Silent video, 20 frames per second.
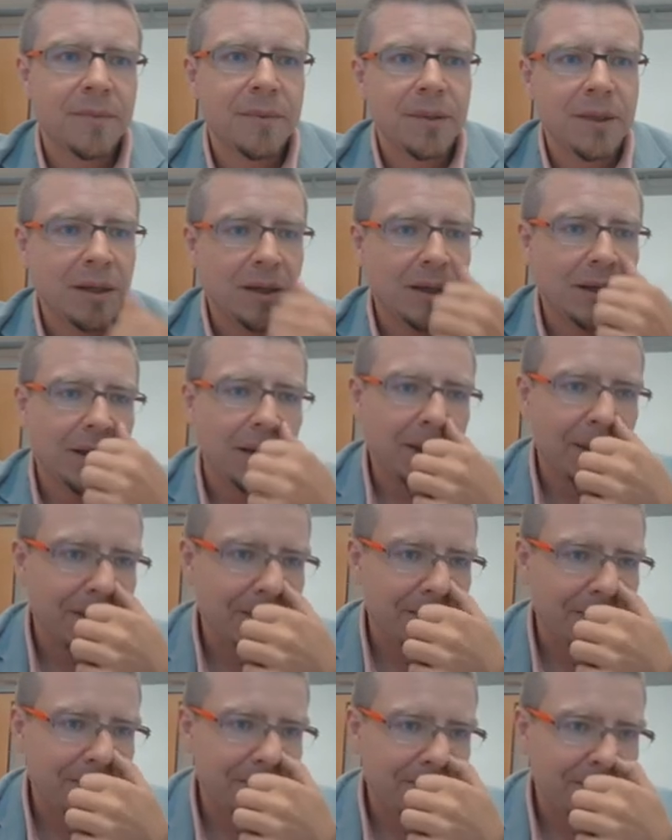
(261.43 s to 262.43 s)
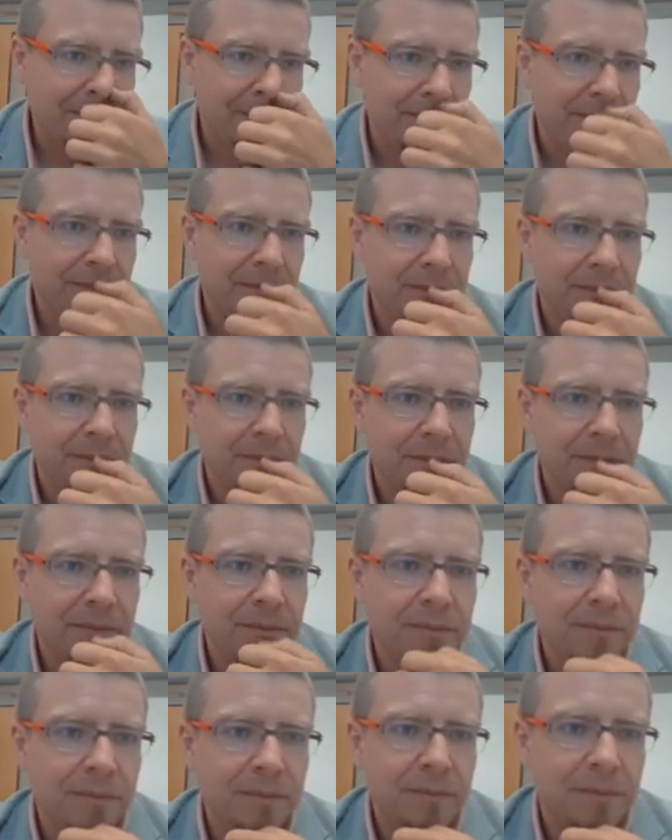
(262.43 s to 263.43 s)
Jupyter?
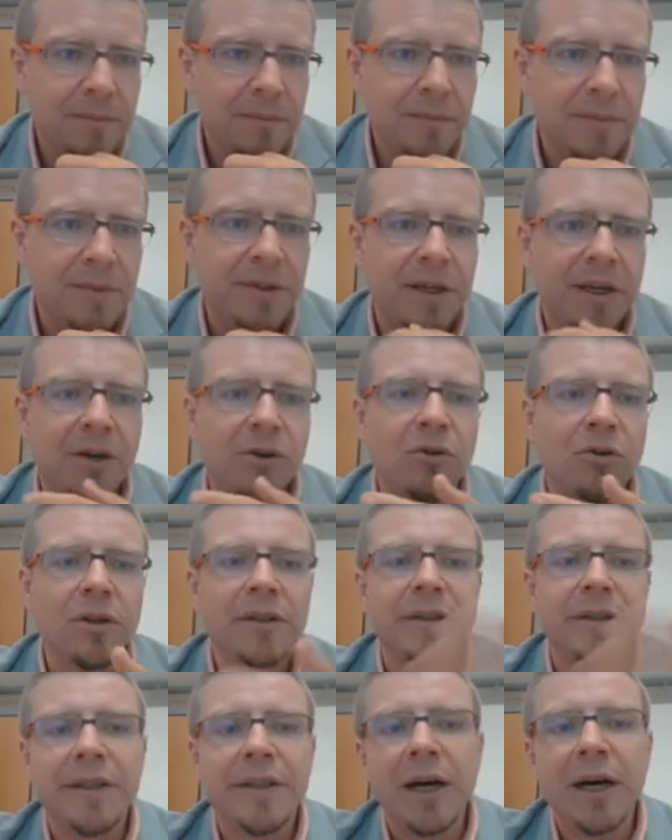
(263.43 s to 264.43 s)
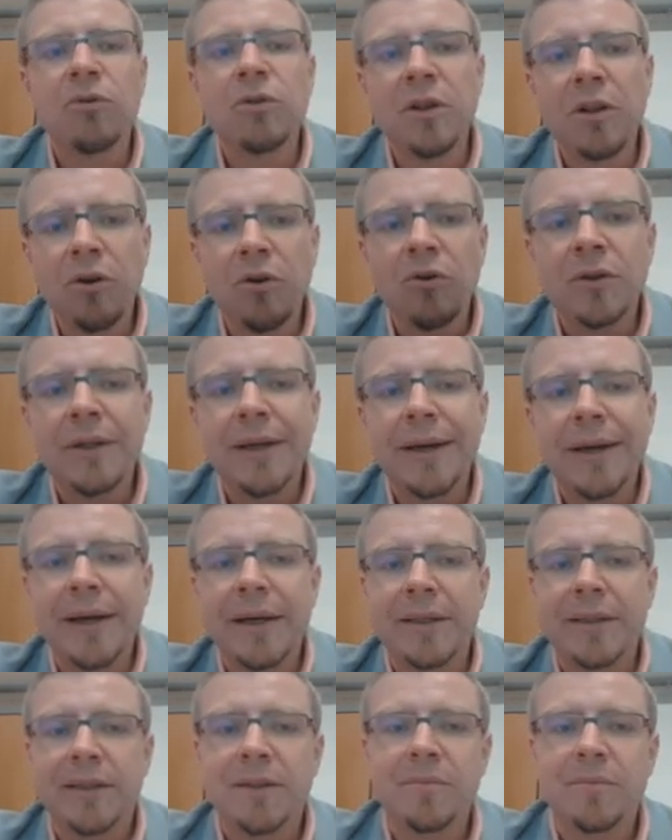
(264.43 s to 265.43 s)
They call it download
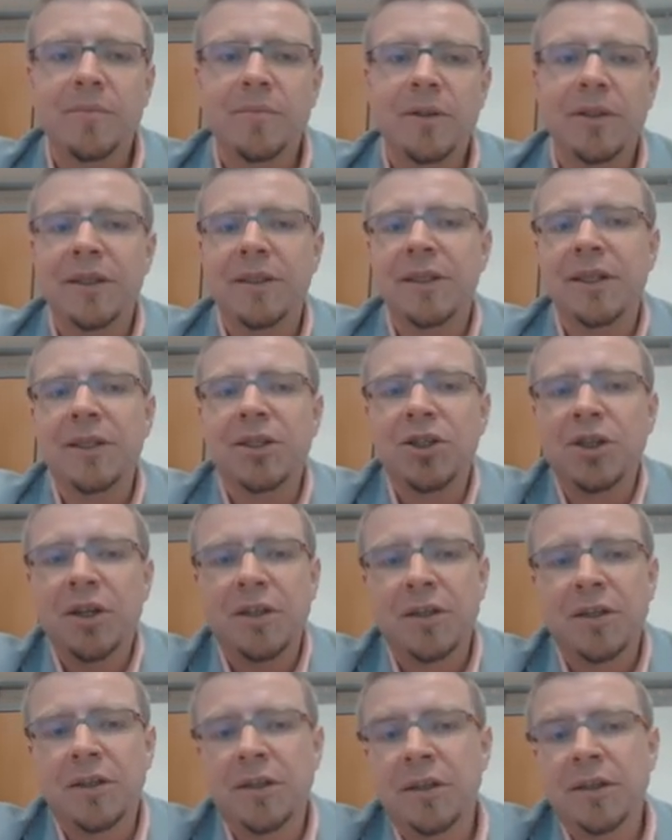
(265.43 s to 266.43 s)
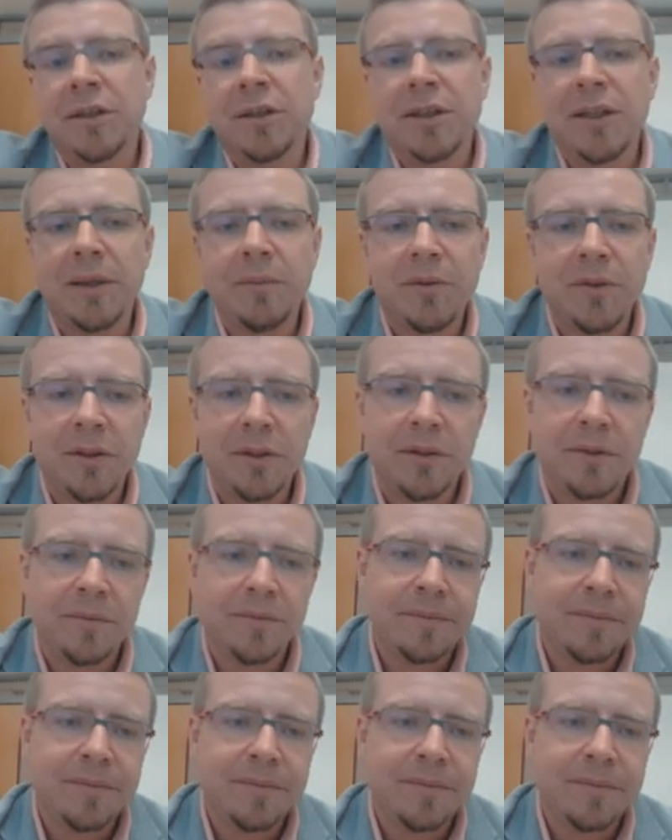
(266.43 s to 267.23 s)
as, but essentially it's the same thing.